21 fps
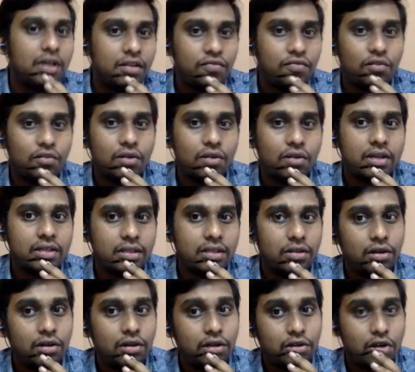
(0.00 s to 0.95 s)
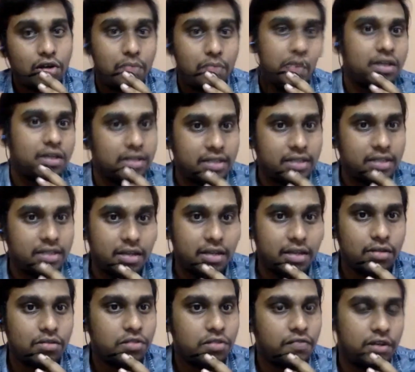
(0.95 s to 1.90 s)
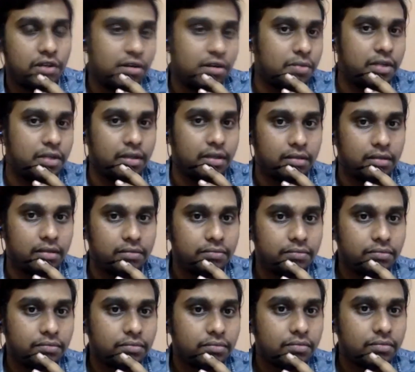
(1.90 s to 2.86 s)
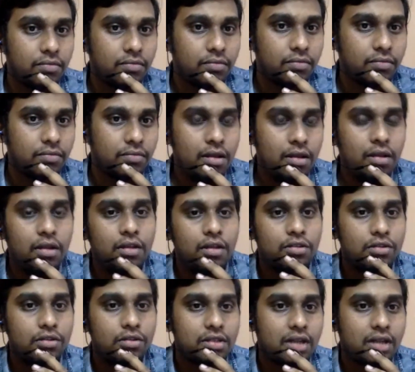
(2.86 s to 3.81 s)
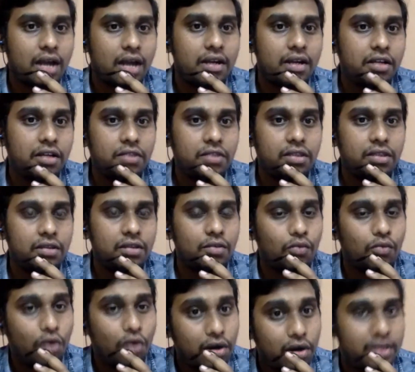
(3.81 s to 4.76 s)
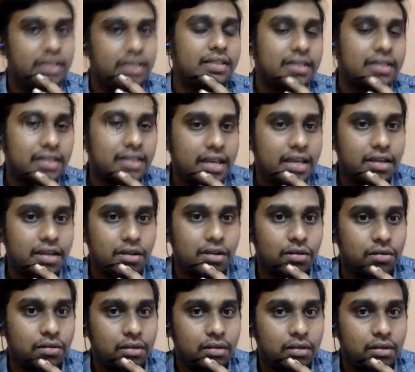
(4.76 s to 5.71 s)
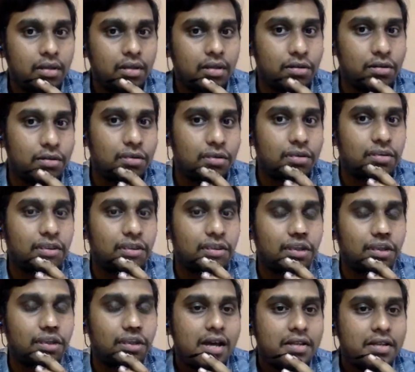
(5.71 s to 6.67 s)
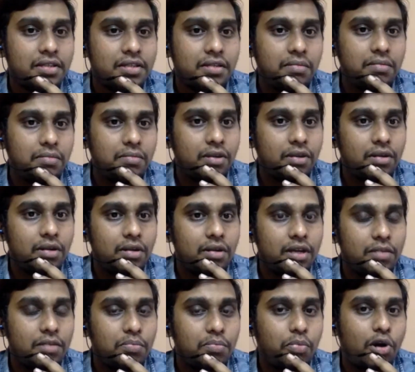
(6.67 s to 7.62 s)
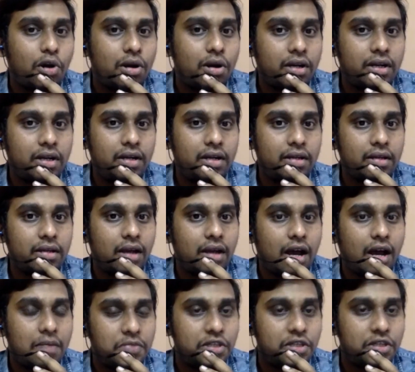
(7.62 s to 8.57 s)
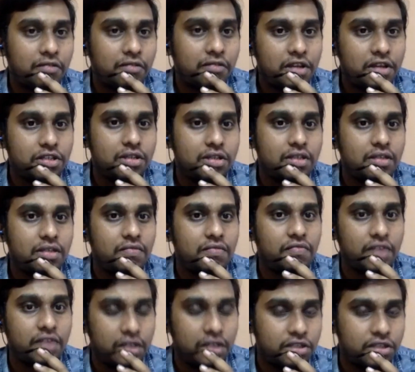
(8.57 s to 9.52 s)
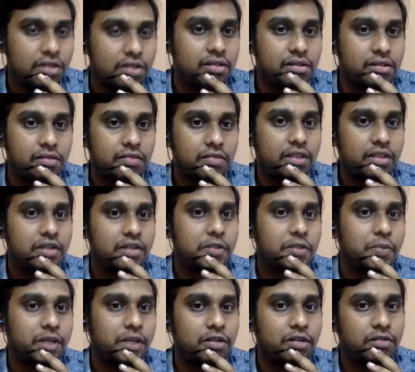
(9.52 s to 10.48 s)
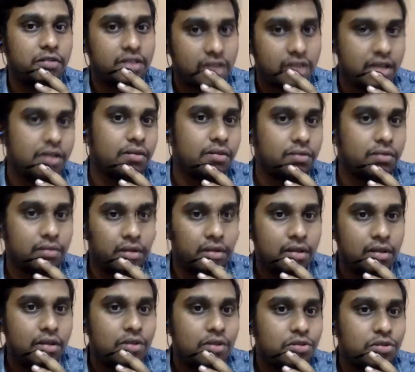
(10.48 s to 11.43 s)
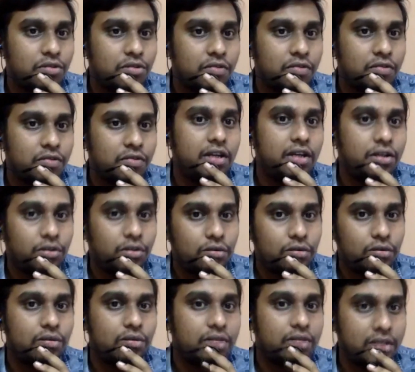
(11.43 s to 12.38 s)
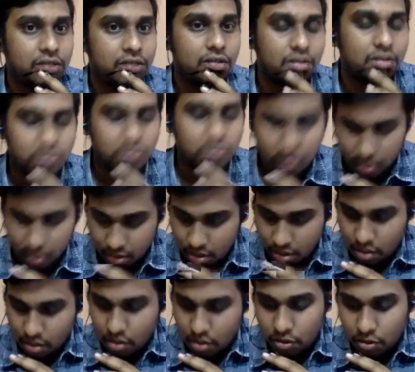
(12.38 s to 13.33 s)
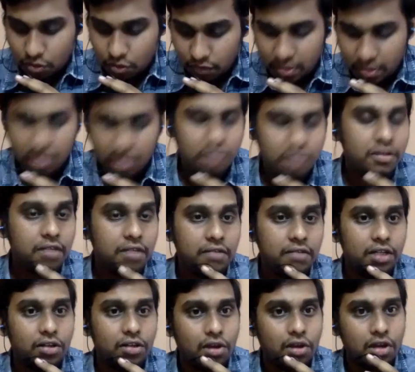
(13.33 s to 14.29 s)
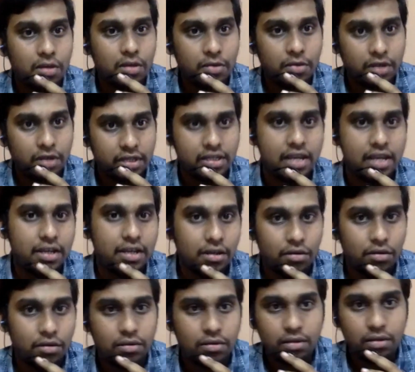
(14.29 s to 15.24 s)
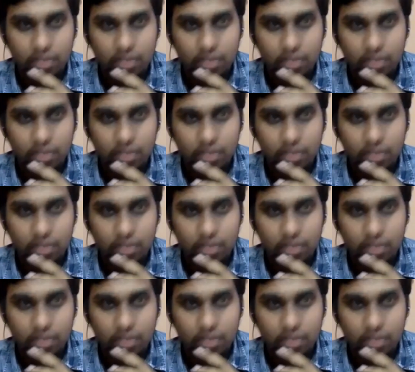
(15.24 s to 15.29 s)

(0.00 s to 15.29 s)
focusing on tropical cyclones phenomenon. So starting with what is a cyclone, there are some important observations and features with respect to a cyclone. So we need to know these terms. So whenever we talk about a cyclone,